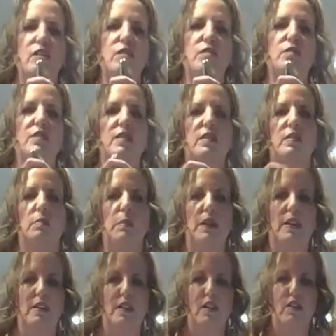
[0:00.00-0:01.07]
use this
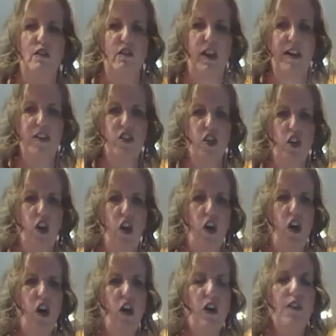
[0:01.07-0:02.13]
meat tenderizer
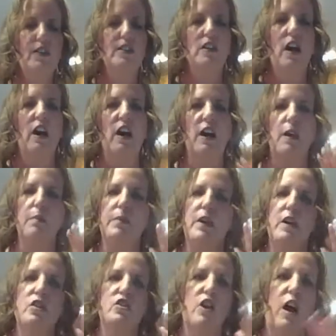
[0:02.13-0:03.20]
all the time,
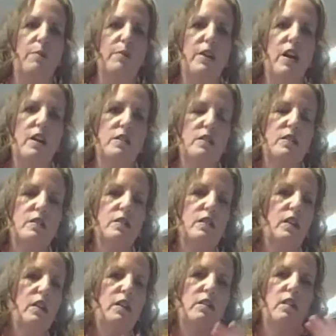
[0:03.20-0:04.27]
chop nuts,
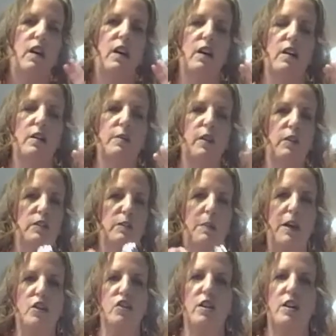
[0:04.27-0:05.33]

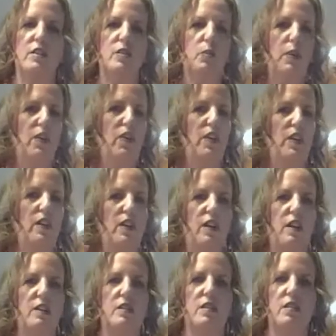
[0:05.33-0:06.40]
smash nuts with
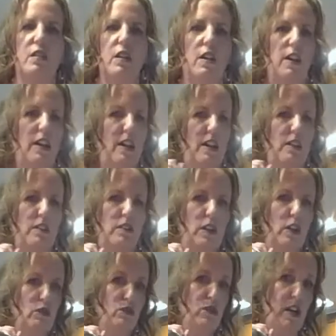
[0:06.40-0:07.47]
it. It is a
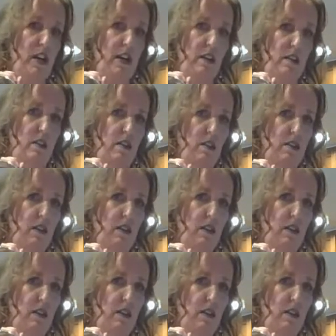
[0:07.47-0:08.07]
great